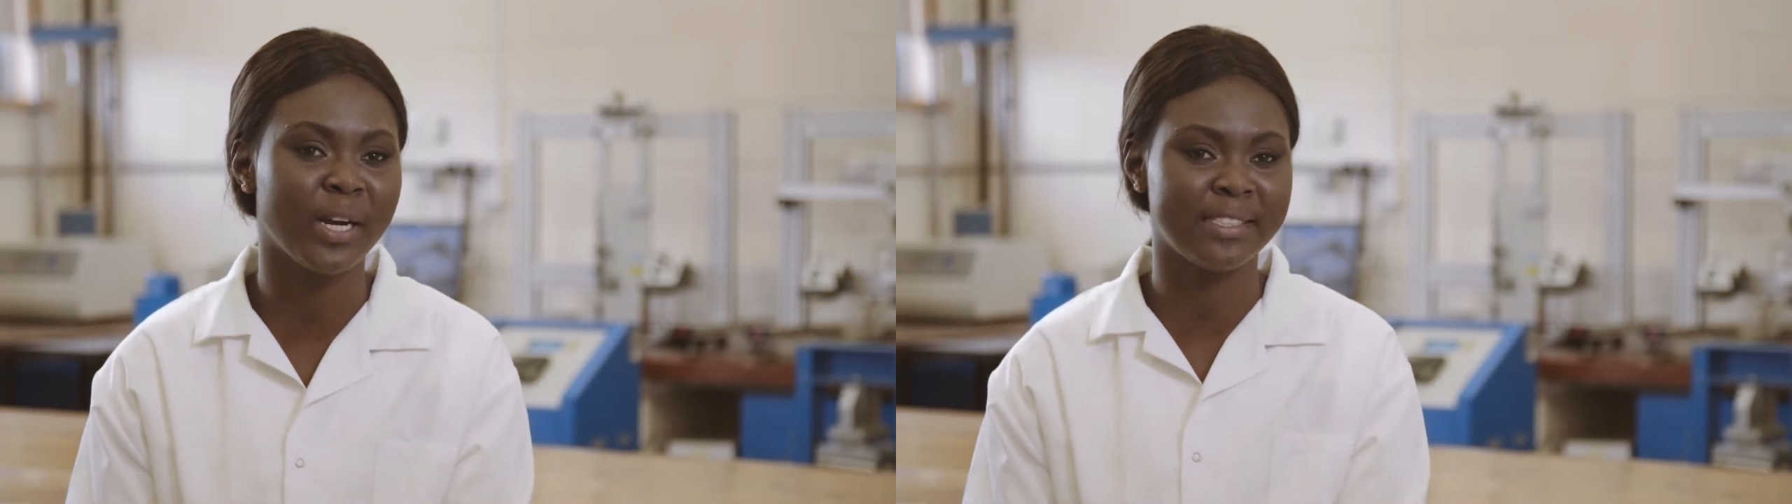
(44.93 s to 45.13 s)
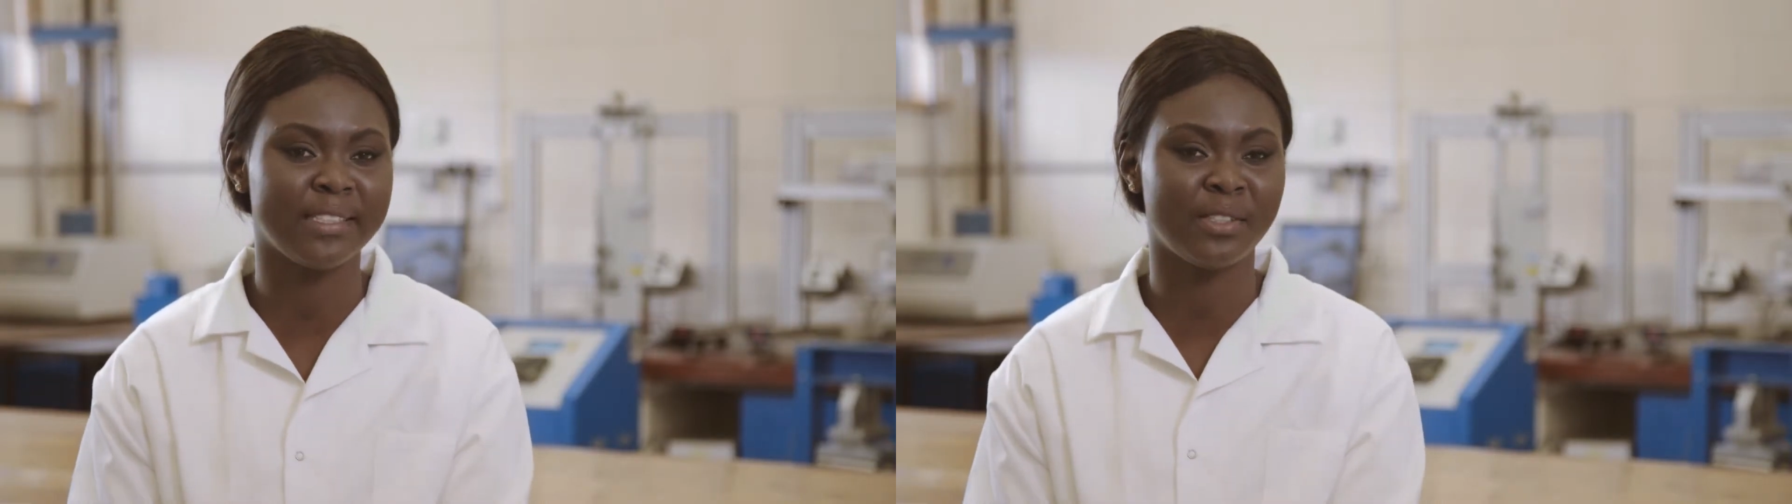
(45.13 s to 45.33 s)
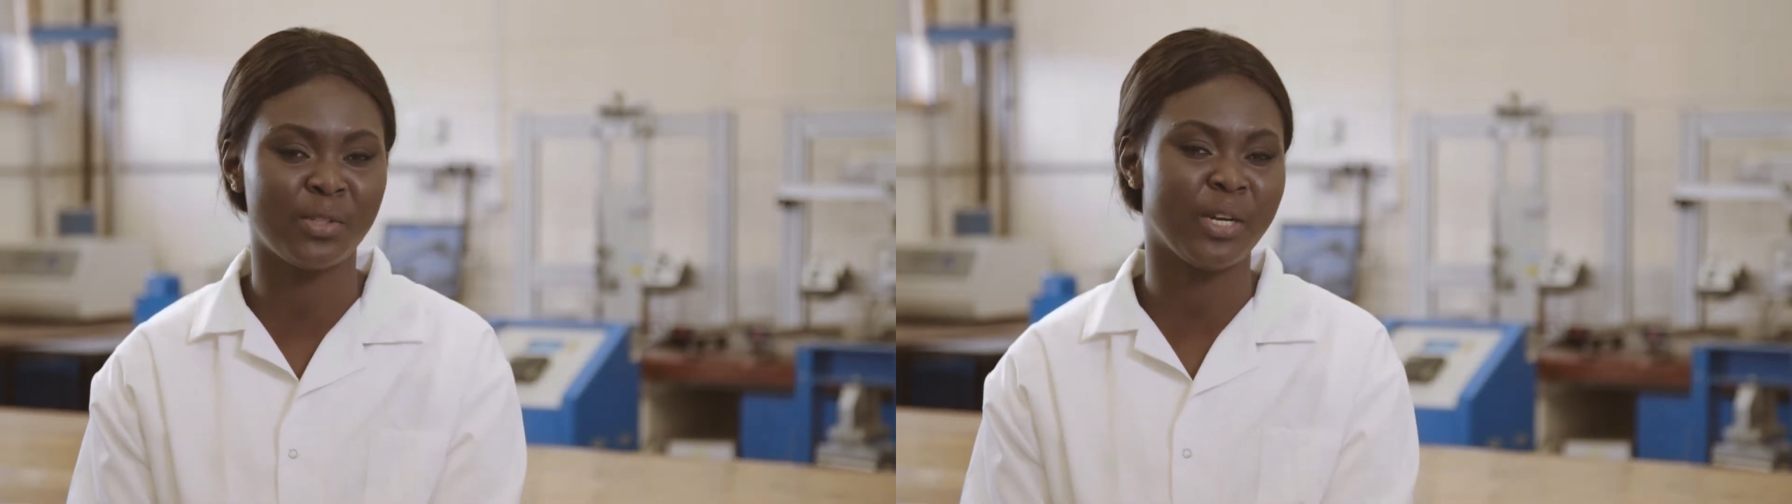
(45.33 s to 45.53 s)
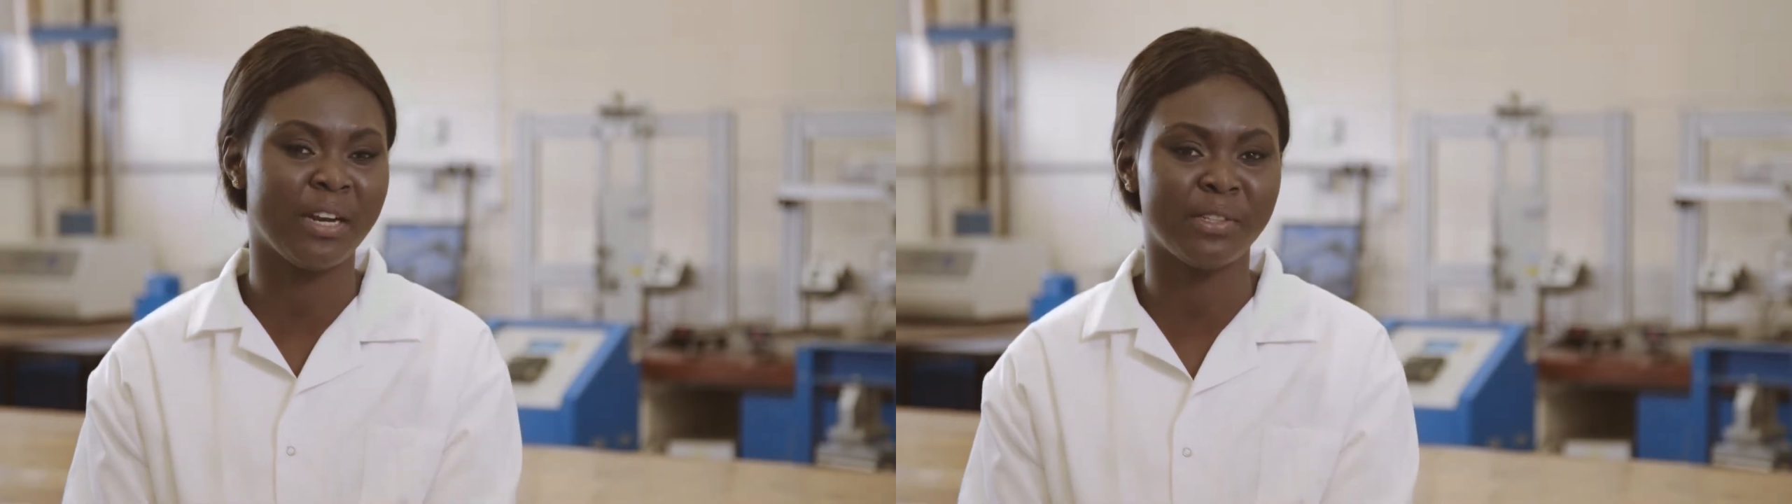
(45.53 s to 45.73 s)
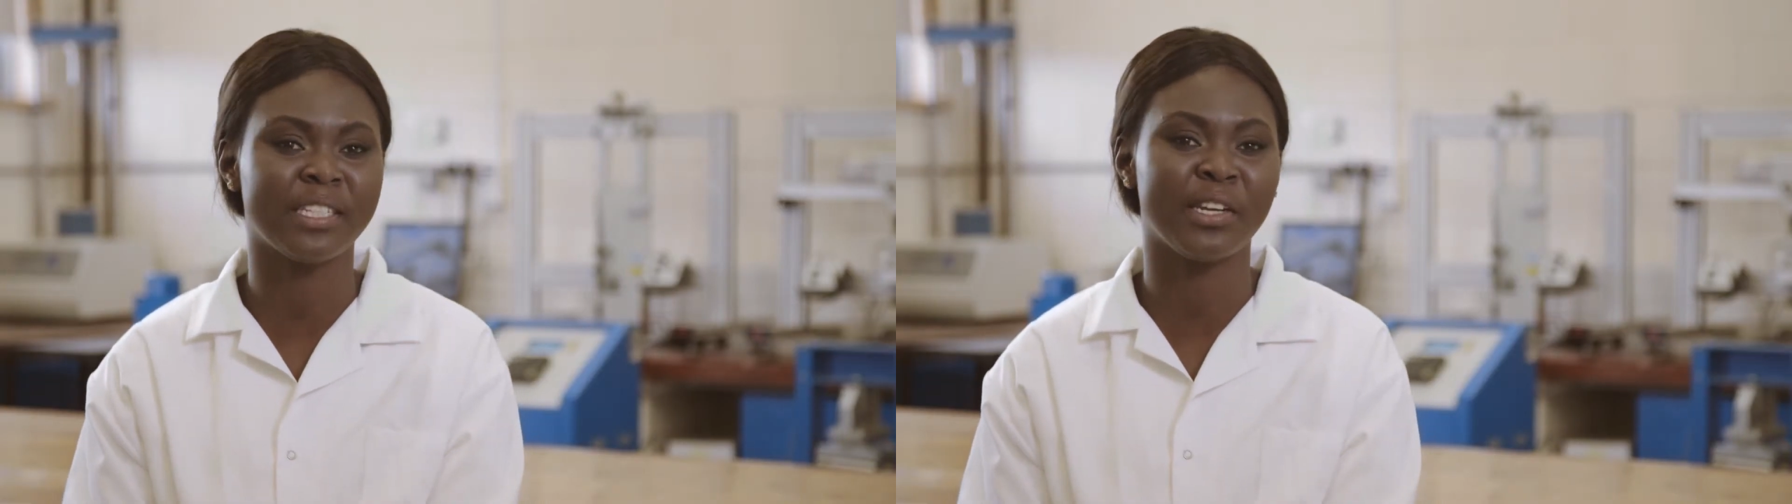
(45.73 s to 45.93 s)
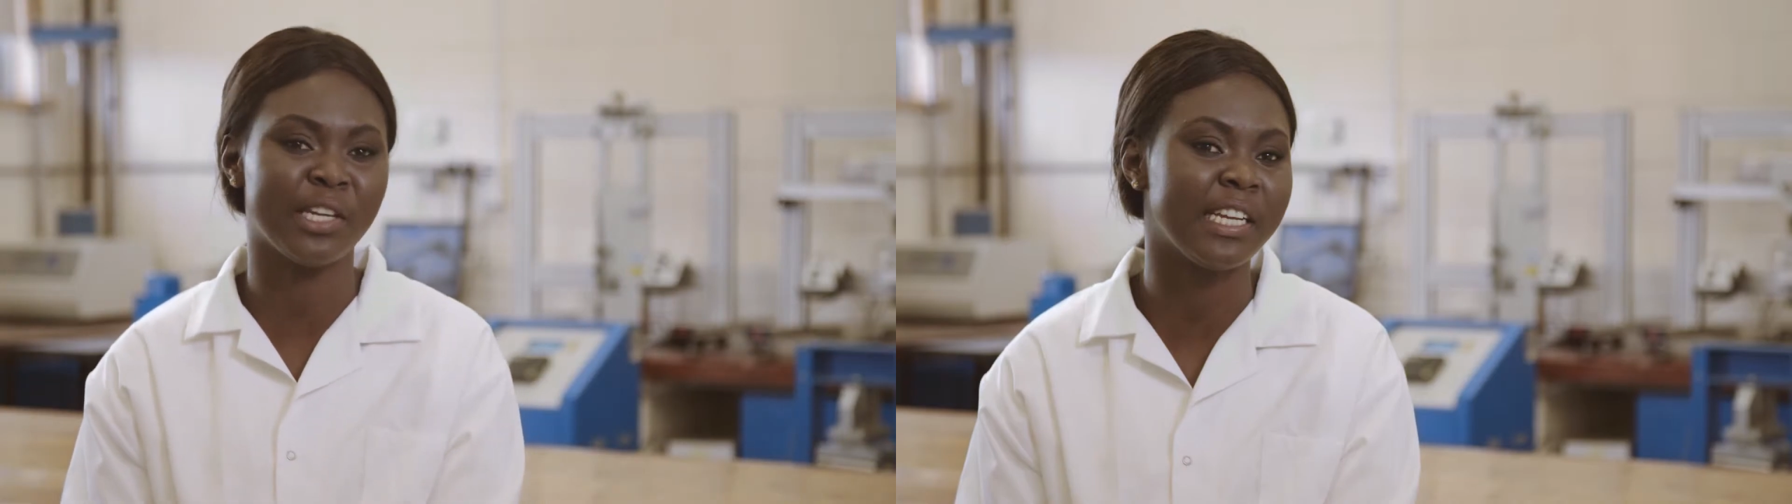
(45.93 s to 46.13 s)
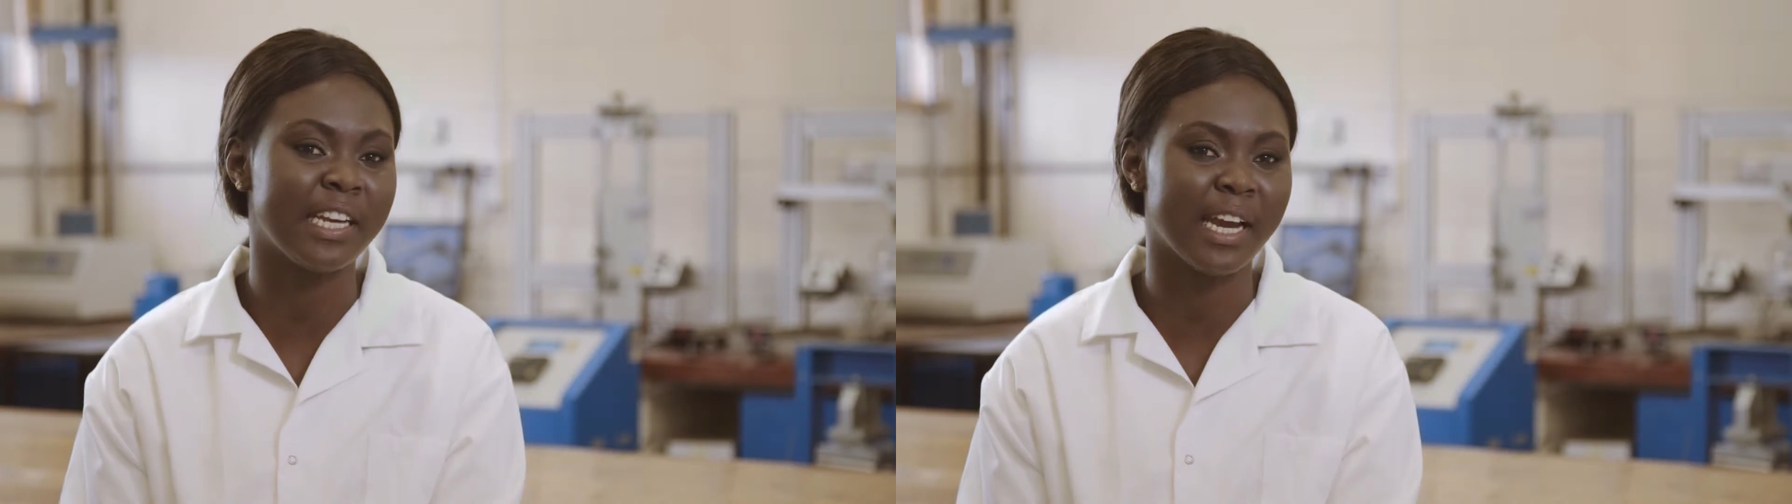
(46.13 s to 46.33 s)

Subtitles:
assists you every time you need